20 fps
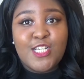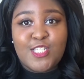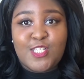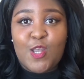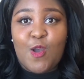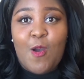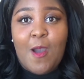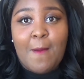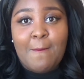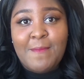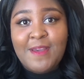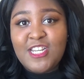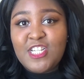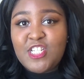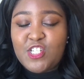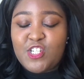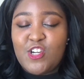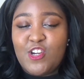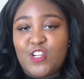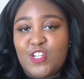So be
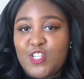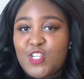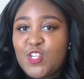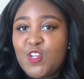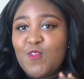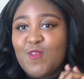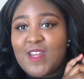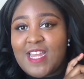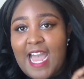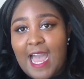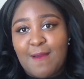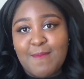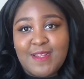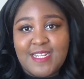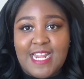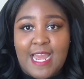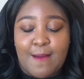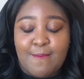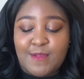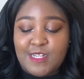sure to
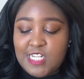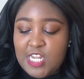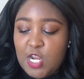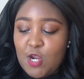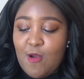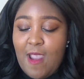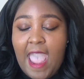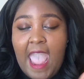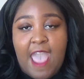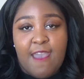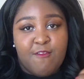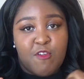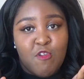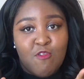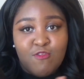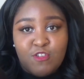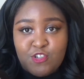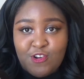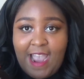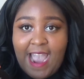comment down below, have
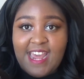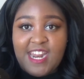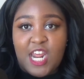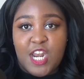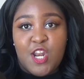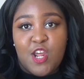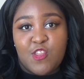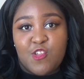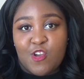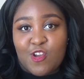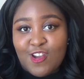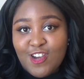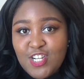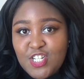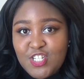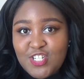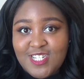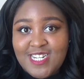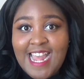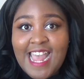you tried another
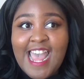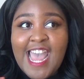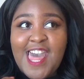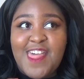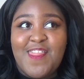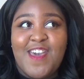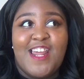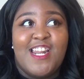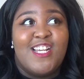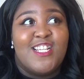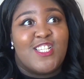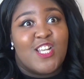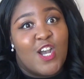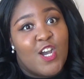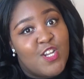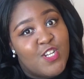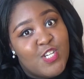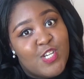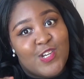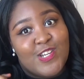cushion that is
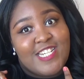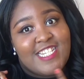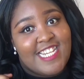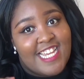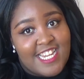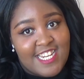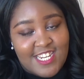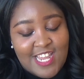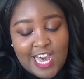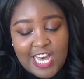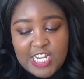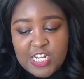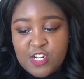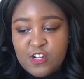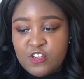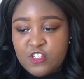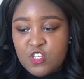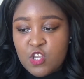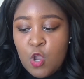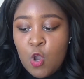under
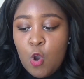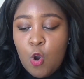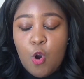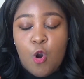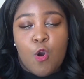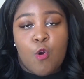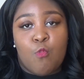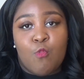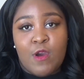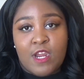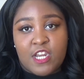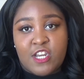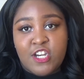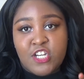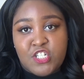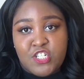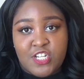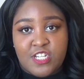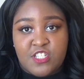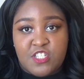$10, or what
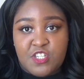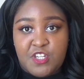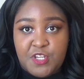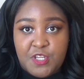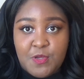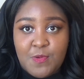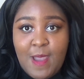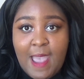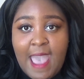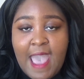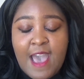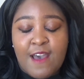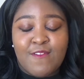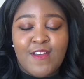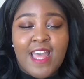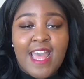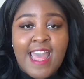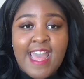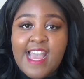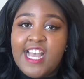cushions do you
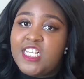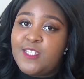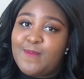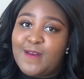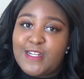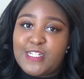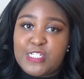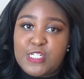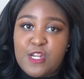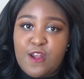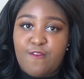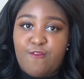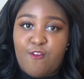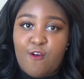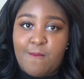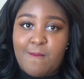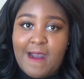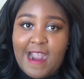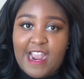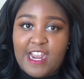have, especially
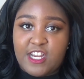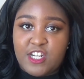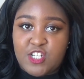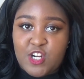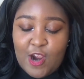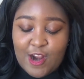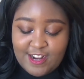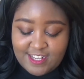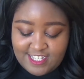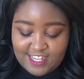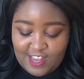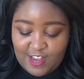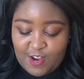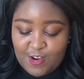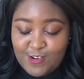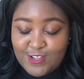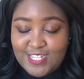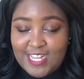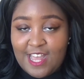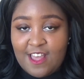for my dark skin
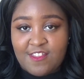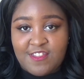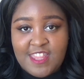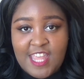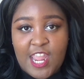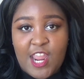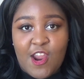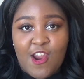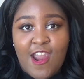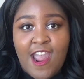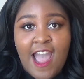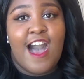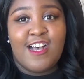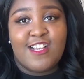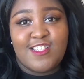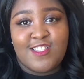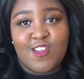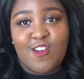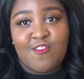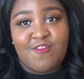girls out there.
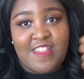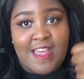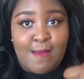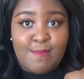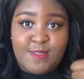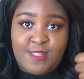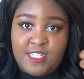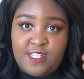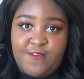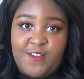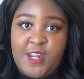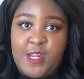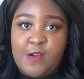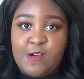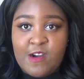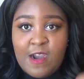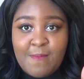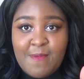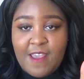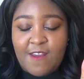Also, thumbs this video
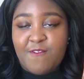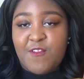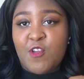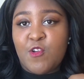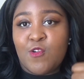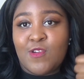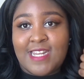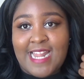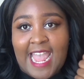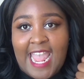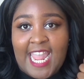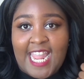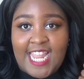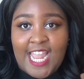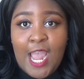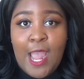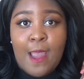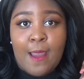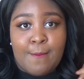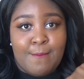up if you
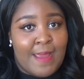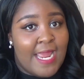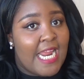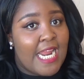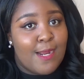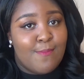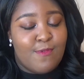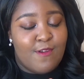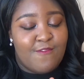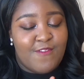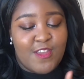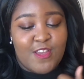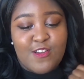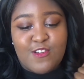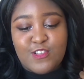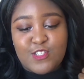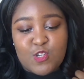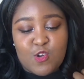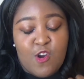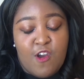like makeup
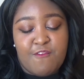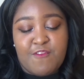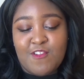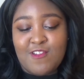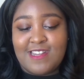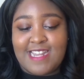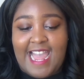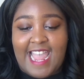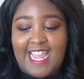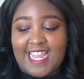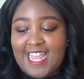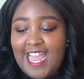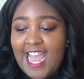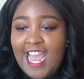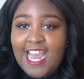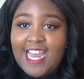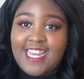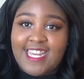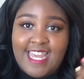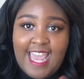reviews, or if you like
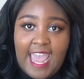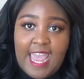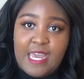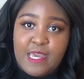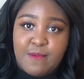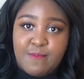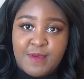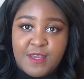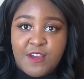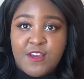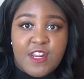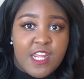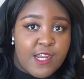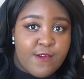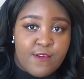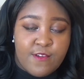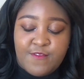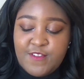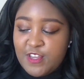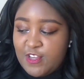K-beauty
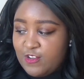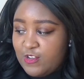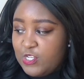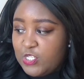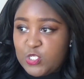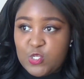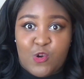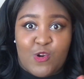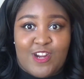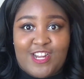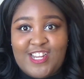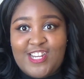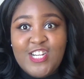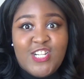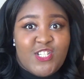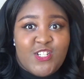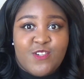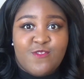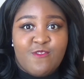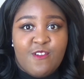reviews or
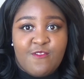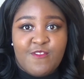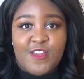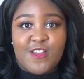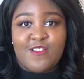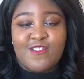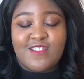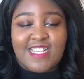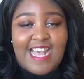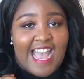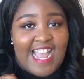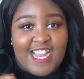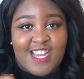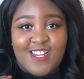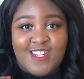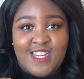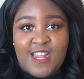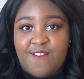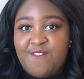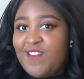cushion reviews. I
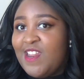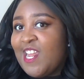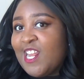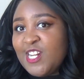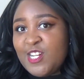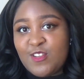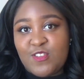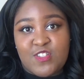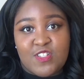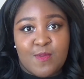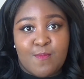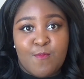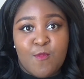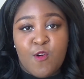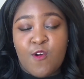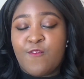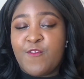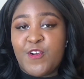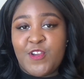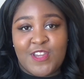can definitely do some
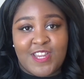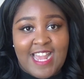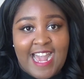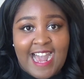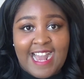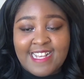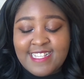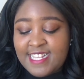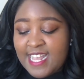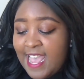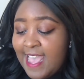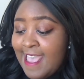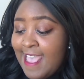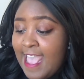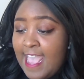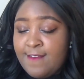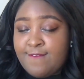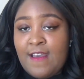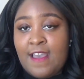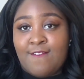more for you guys
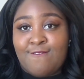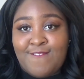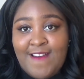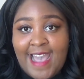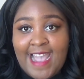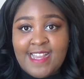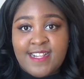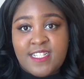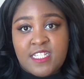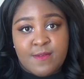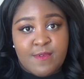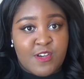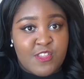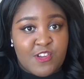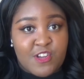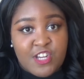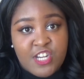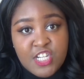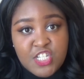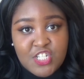if I find some
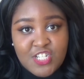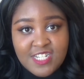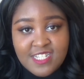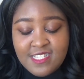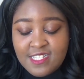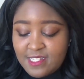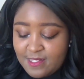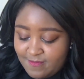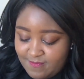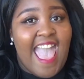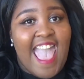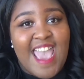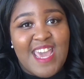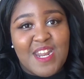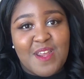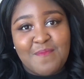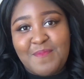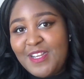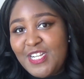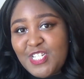other cushions.
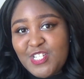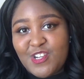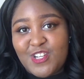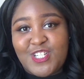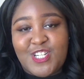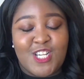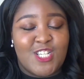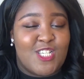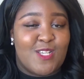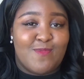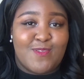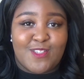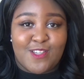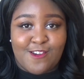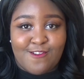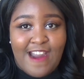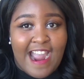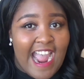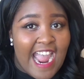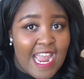And be sure to
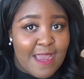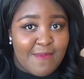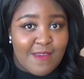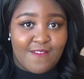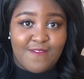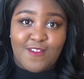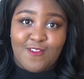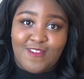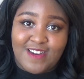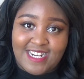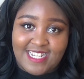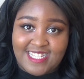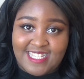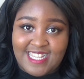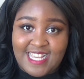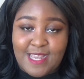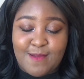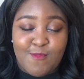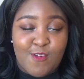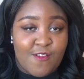subscribe if you want to
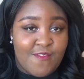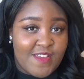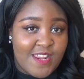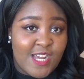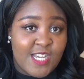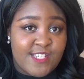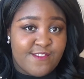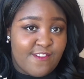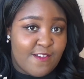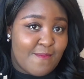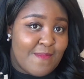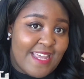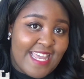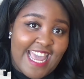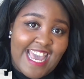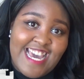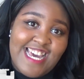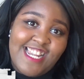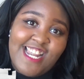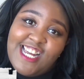see more videos from
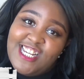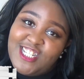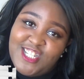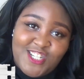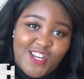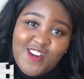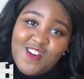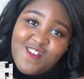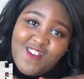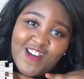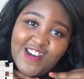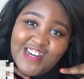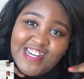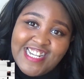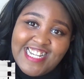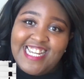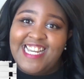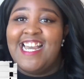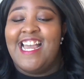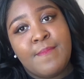me in
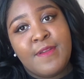general.